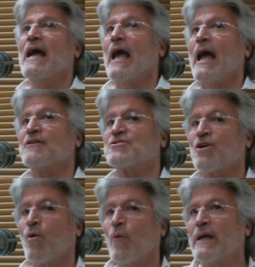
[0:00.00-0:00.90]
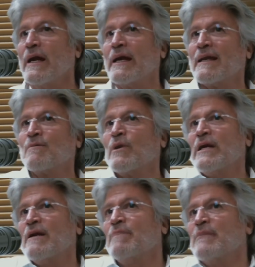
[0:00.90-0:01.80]
And so we can get them
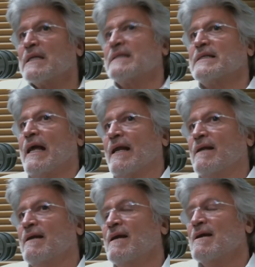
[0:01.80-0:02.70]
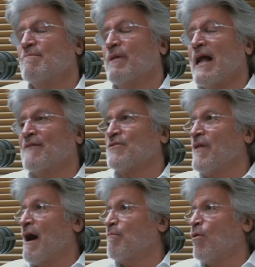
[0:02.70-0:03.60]
rehabilitated but after
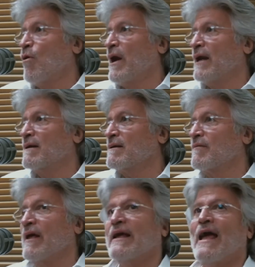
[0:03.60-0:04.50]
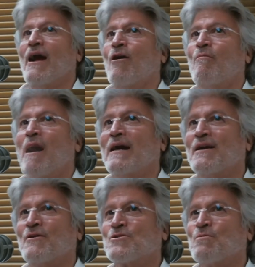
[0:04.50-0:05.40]
that point, they can't go back
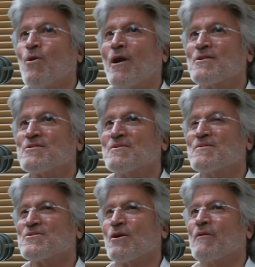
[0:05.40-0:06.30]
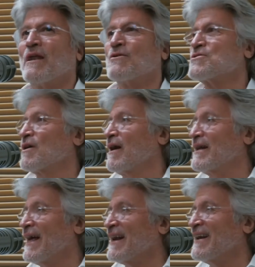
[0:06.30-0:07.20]
to their sports. So they lose their
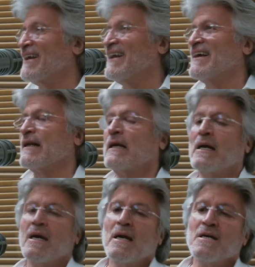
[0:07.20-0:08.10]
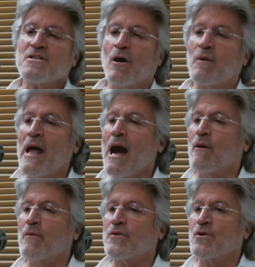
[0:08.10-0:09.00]
identity. And so
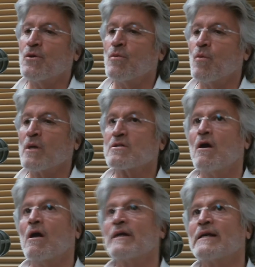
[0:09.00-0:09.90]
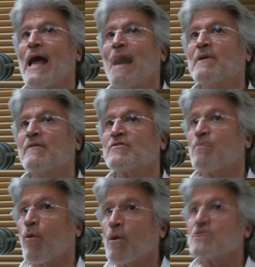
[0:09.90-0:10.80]
now, through what's called adaptive
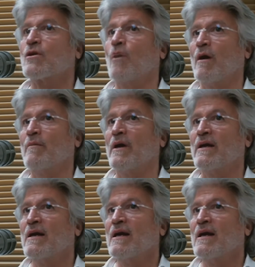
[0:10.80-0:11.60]
sports equipment,